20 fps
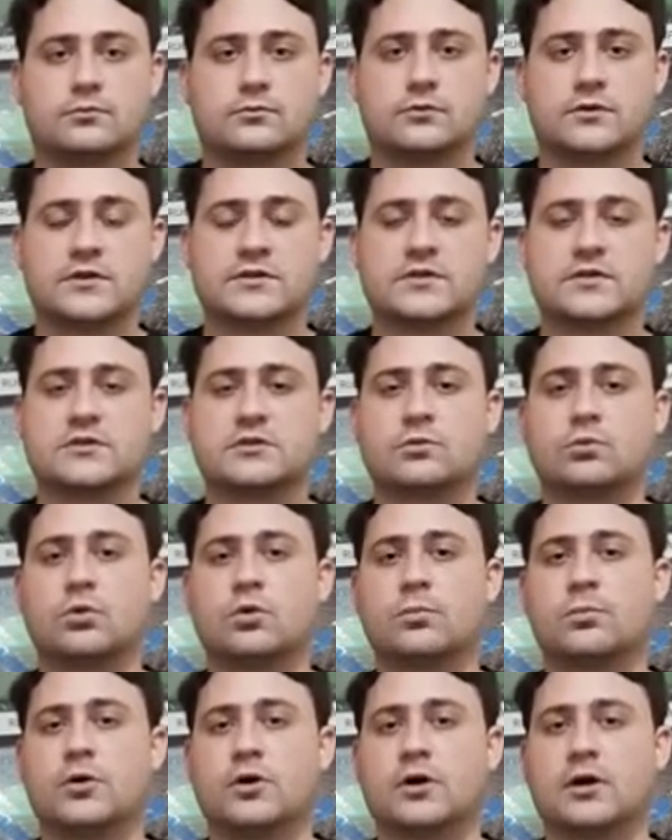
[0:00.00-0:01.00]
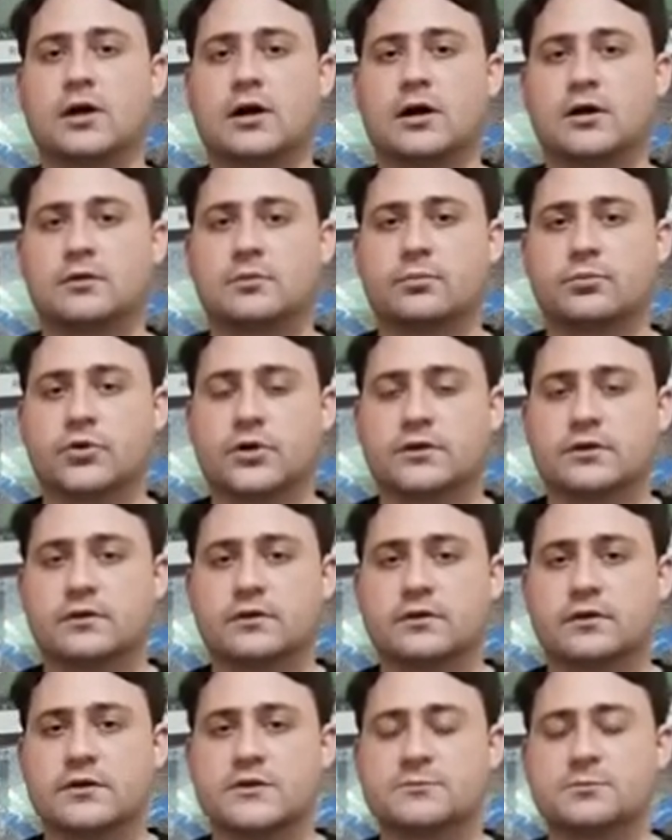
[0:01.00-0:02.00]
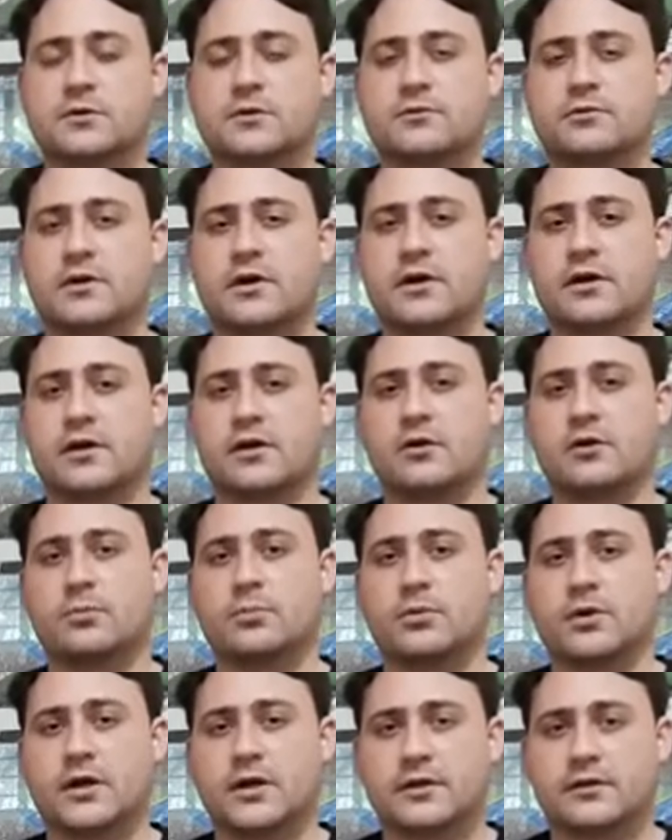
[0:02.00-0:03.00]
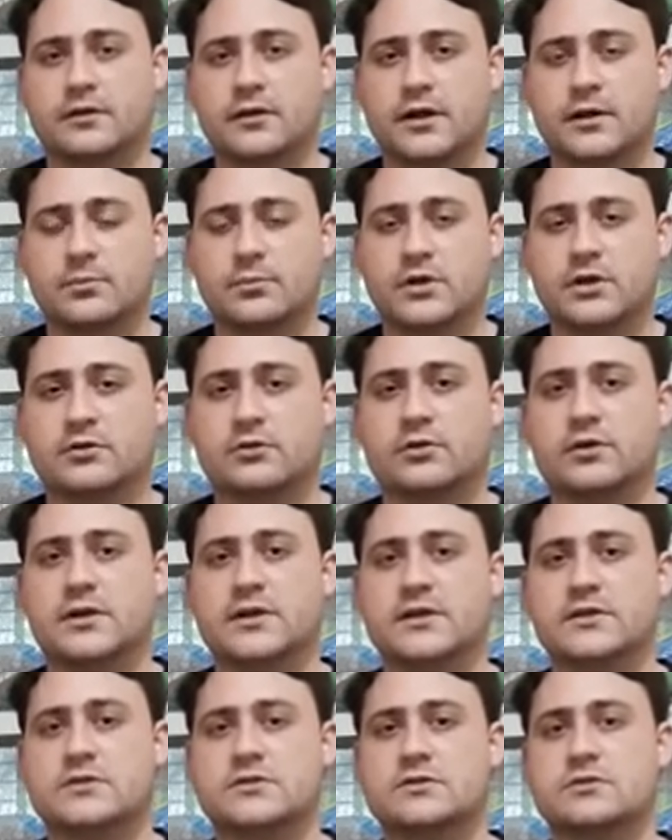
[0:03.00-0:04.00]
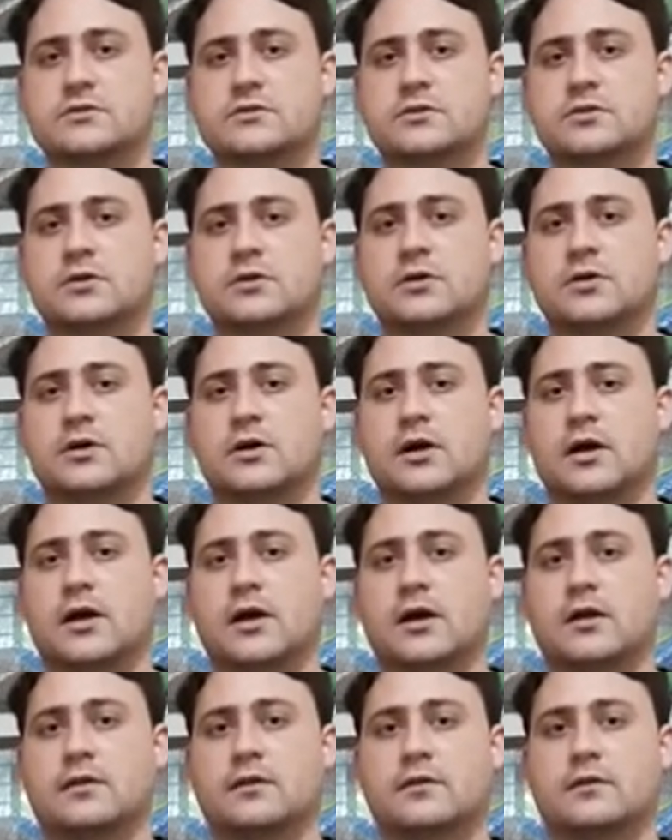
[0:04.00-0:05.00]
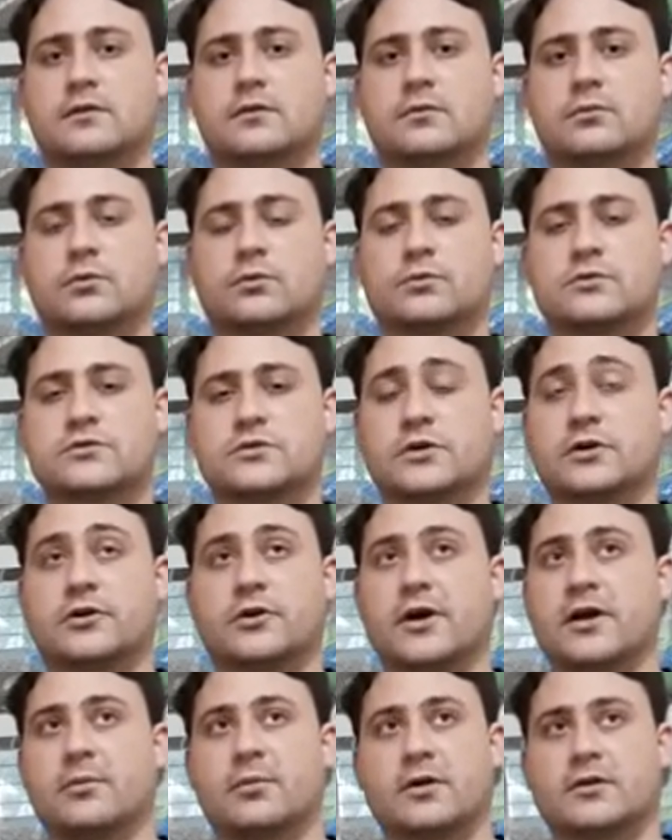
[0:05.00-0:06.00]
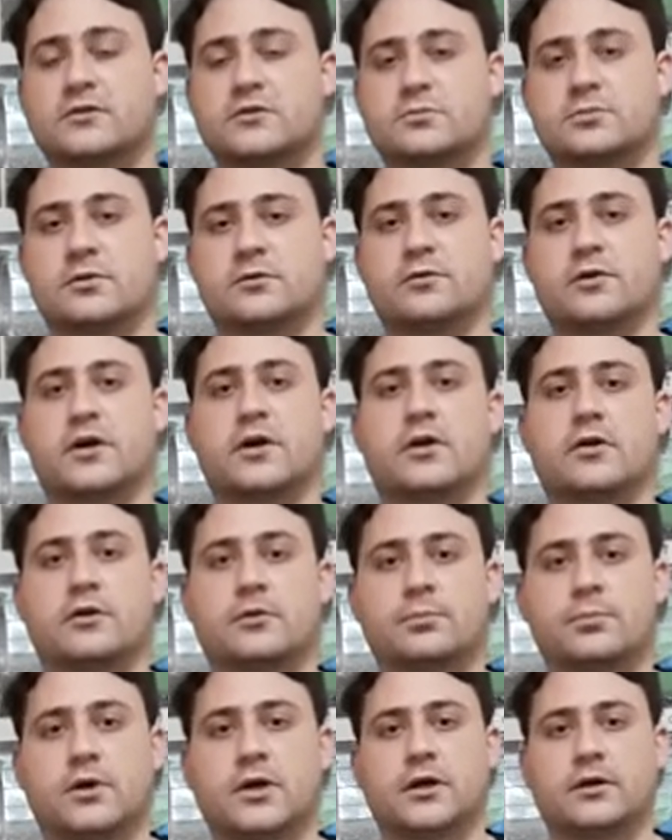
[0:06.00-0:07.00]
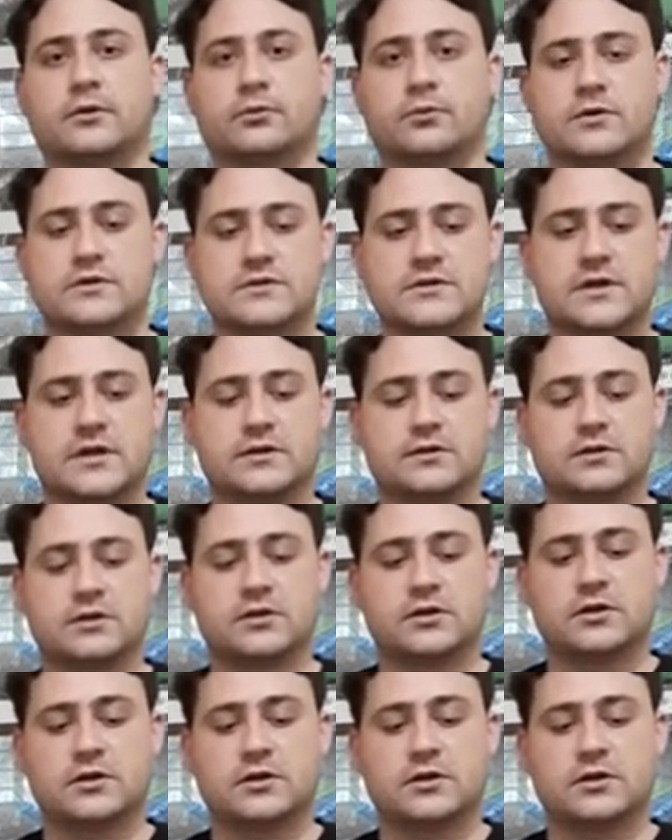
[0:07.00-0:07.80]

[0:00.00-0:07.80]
just as the war broke out in Britain, the Spitfire aeroplane had been released. And what was so great about the Spitfire aeroplane was that